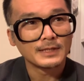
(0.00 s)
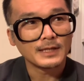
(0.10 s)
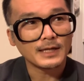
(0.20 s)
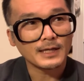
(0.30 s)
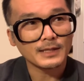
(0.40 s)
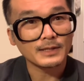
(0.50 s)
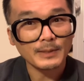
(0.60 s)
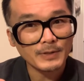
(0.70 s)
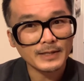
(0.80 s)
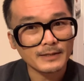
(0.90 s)

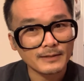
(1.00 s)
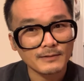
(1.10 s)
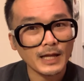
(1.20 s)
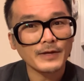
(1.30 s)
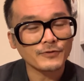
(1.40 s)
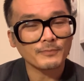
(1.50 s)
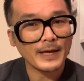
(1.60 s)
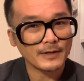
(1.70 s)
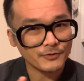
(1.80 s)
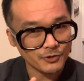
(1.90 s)
limited
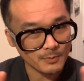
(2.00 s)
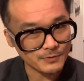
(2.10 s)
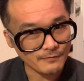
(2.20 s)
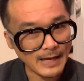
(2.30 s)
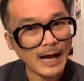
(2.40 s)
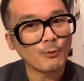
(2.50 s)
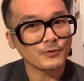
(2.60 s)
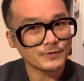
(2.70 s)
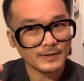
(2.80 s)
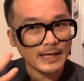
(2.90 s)
lifespan in terms of
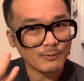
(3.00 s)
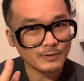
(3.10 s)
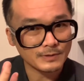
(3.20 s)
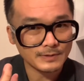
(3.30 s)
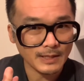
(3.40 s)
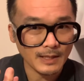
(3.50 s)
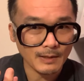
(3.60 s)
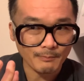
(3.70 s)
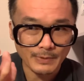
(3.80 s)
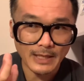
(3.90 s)
hours that they would
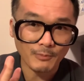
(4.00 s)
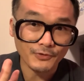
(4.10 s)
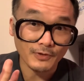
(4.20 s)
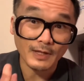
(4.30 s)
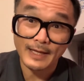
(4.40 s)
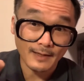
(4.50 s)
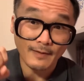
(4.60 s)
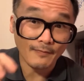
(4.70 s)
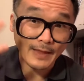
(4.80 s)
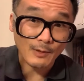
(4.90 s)
be able to light, and
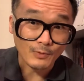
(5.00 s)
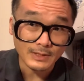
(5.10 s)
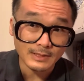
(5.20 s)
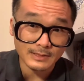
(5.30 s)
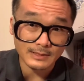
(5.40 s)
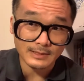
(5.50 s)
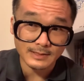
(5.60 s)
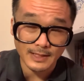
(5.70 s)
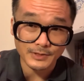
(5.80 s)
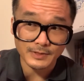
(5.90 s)
then they would
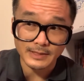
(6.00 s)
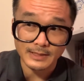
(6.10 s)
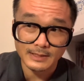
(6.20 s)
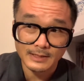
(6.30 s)
essentially